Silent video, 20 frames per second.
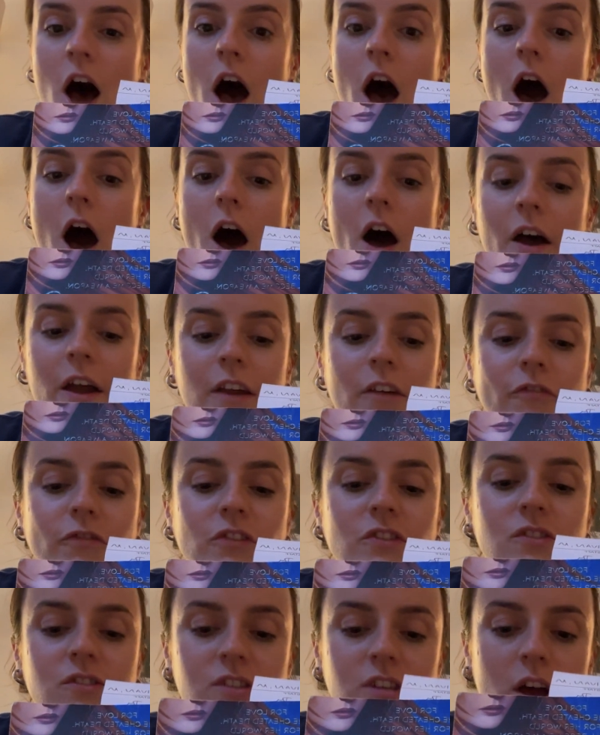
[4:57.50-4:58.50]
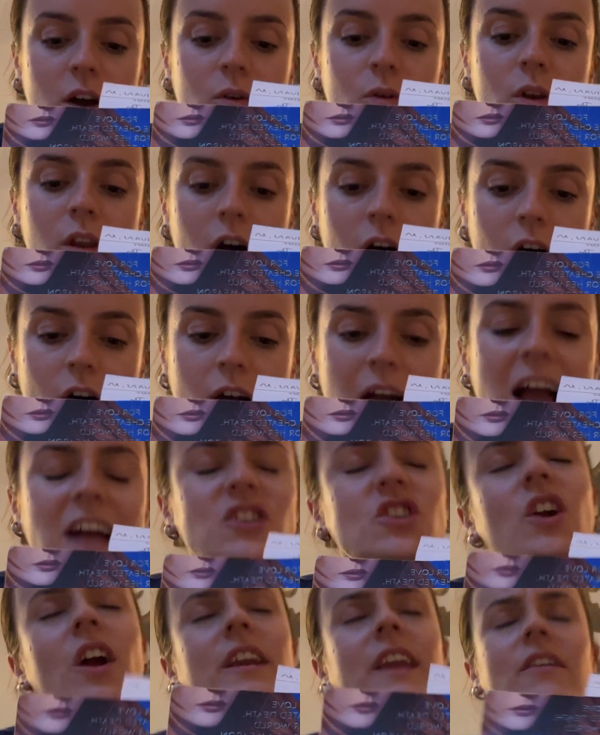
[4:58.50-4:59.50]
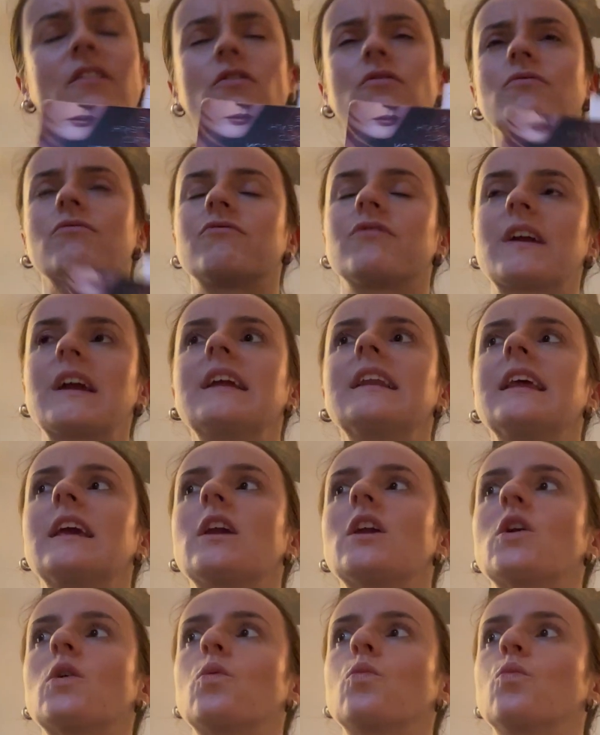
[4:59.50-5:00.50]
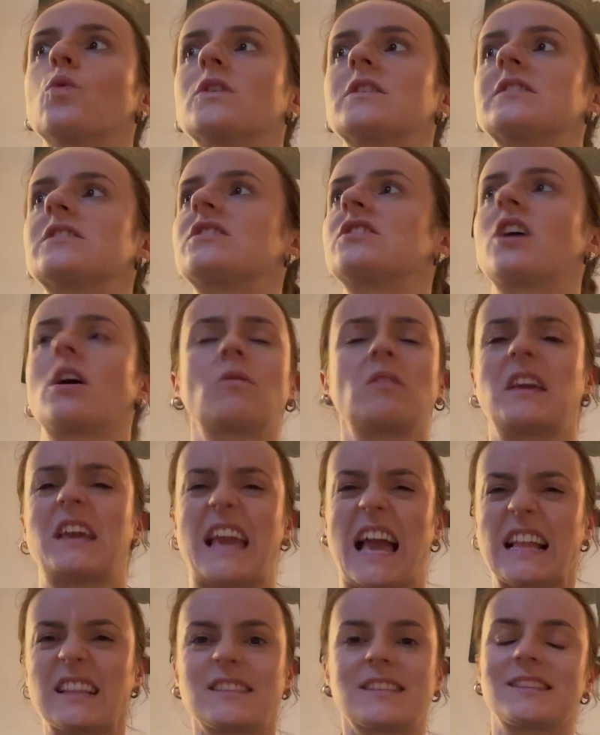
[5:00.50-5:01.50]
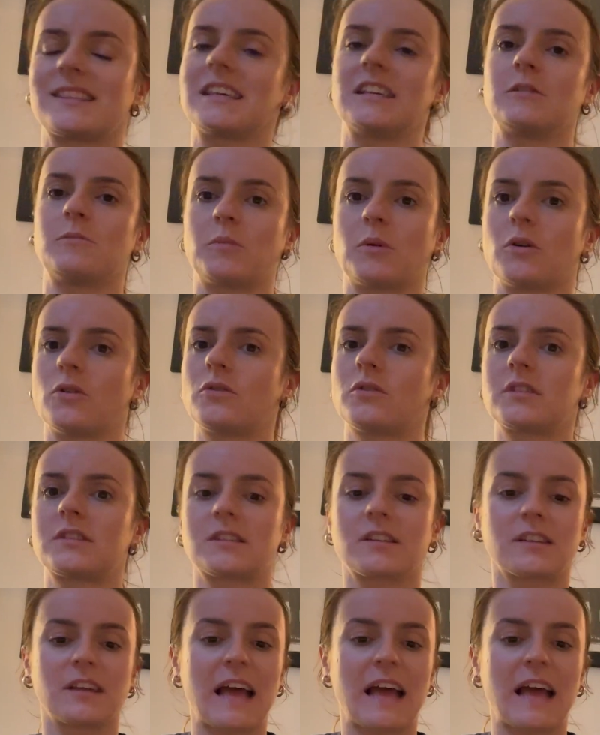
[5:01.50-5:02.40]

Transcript: I, for so long, actually, I never really was totally against these books.